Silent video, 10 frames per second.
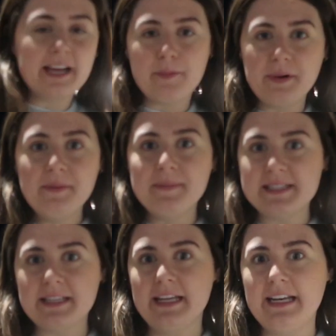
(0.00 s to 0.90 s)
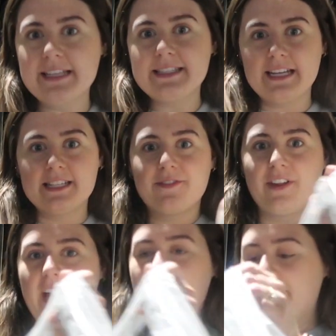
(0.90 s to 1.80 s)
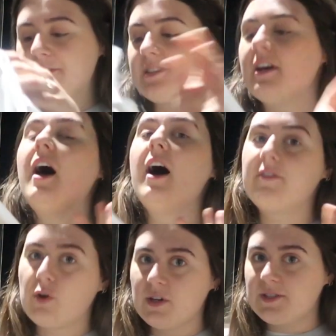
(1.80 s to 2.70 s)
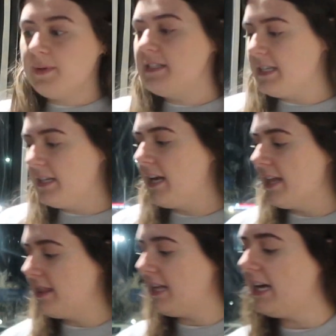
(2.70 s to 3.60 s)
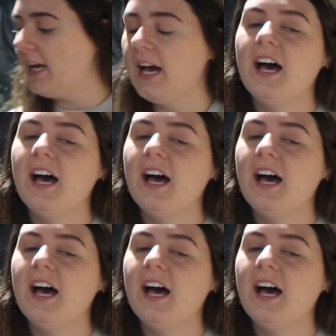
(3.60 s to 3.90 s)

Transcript: a couple miscellaneous things for the house. Of course, we did get the